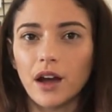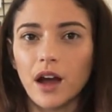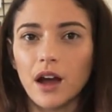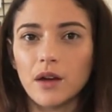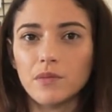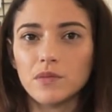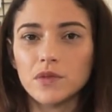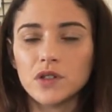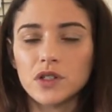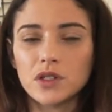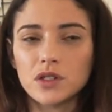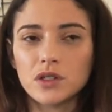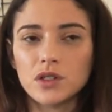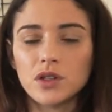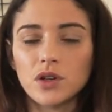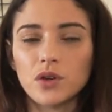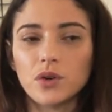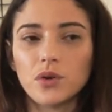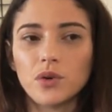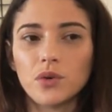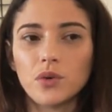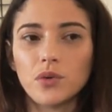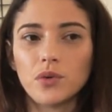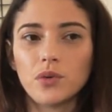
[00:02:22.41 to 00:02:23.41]
I'm
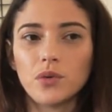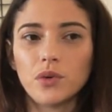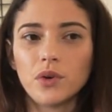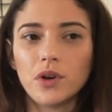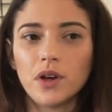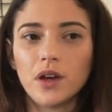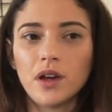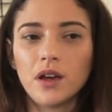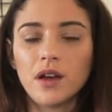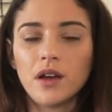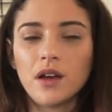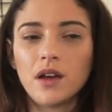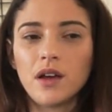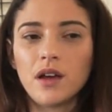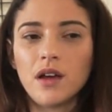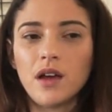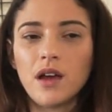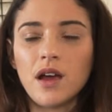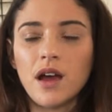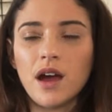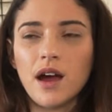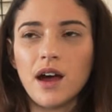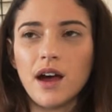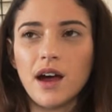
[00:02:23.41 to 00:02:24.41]
still
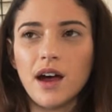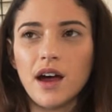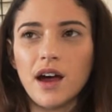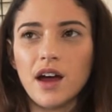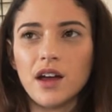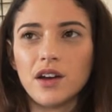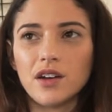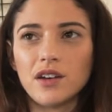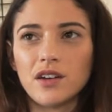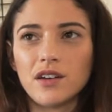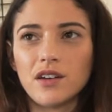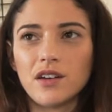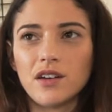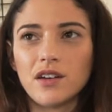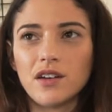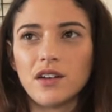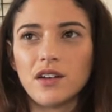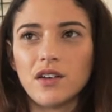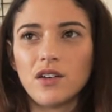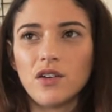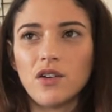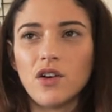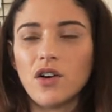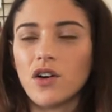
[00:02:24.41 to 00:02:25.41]
uh,
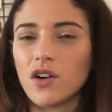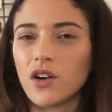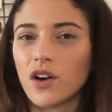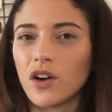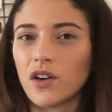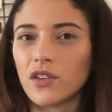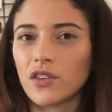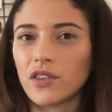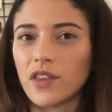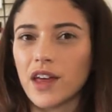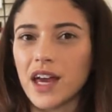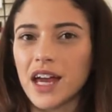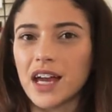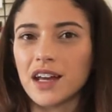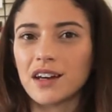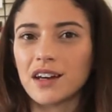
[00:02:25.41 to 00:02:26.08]
not that